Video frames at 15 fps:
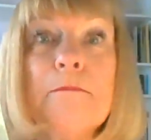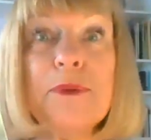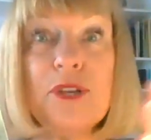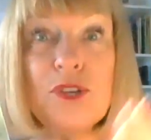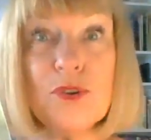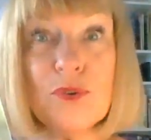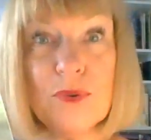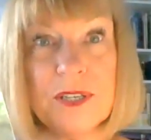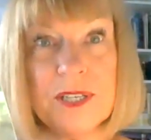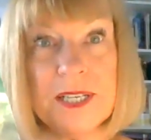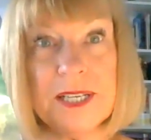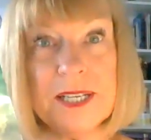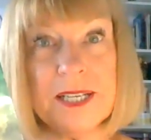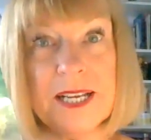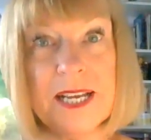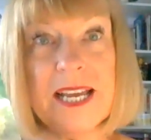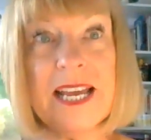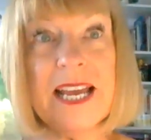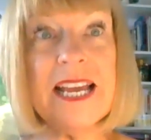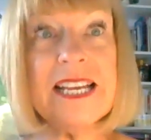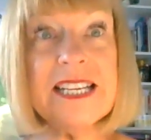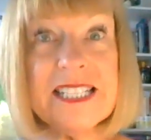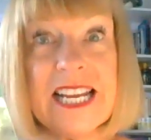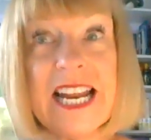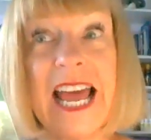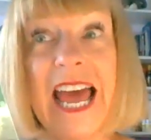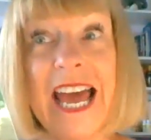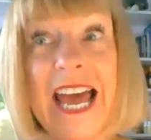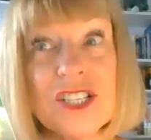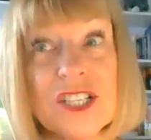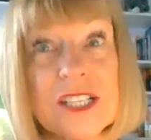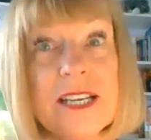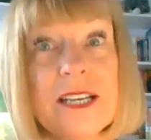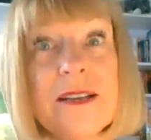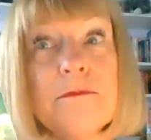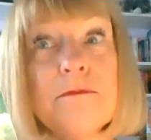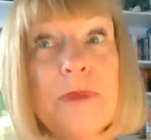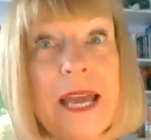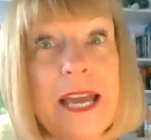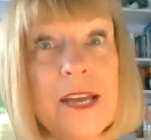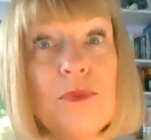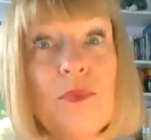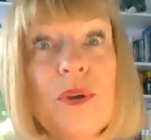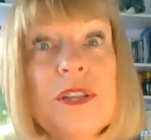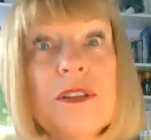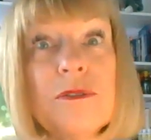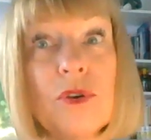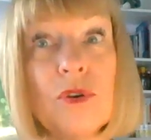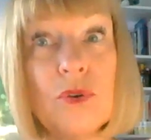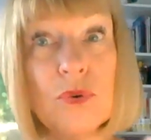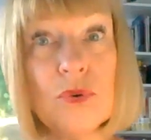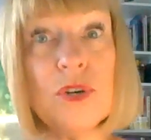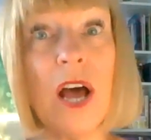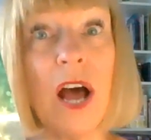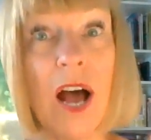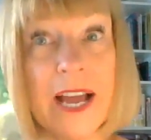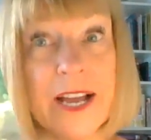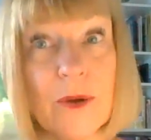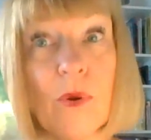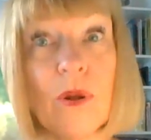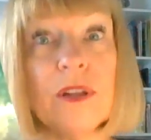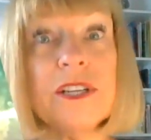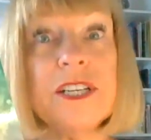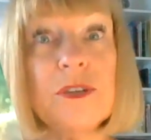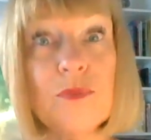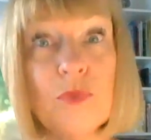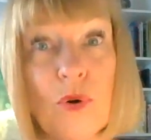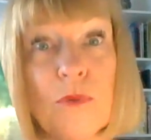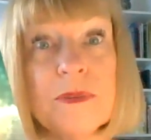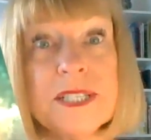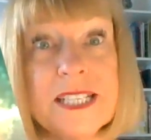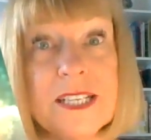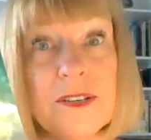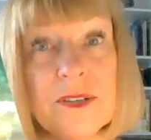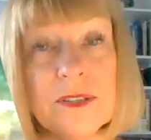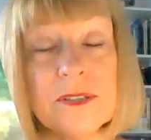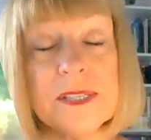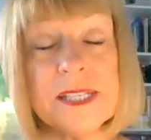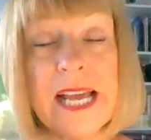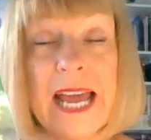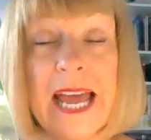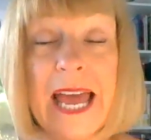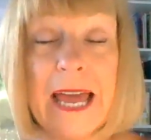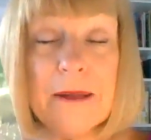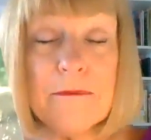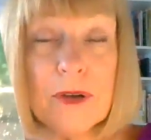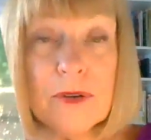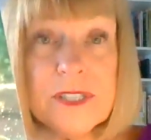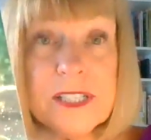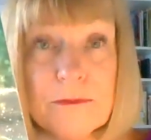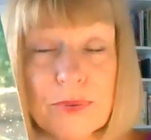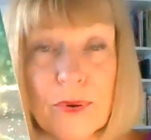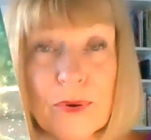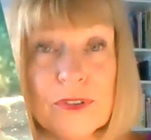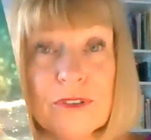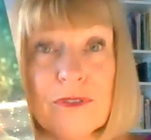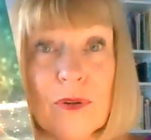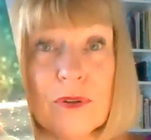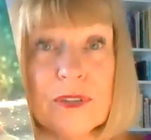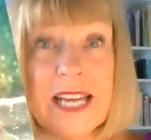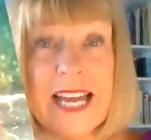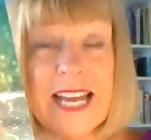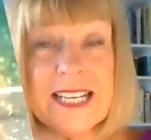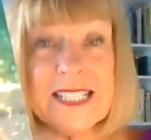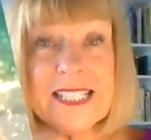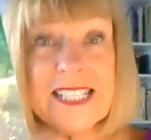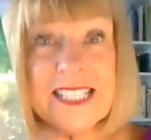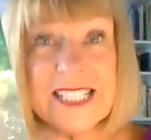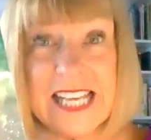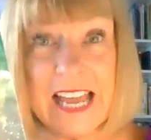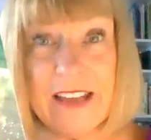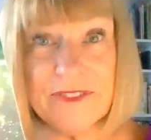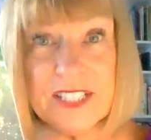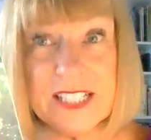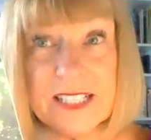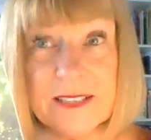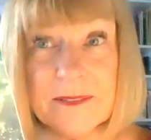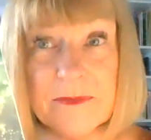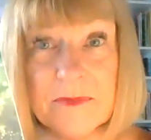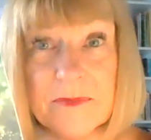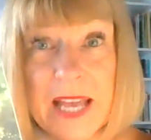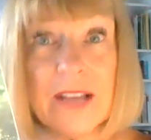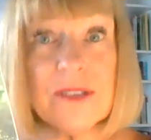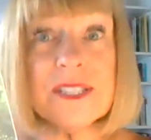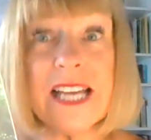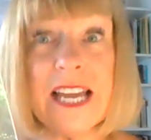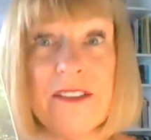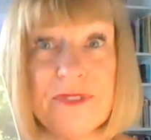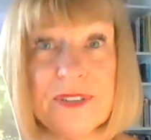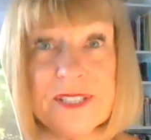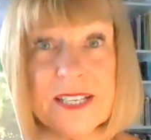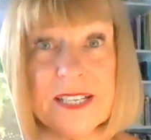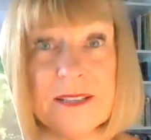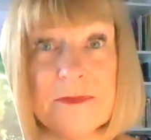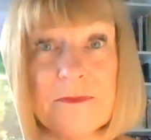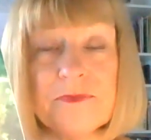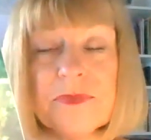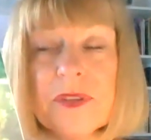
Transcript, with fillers: Purity, is it actually made with good, high quality raw materials? And most important of all, the S is safety. How safe is it?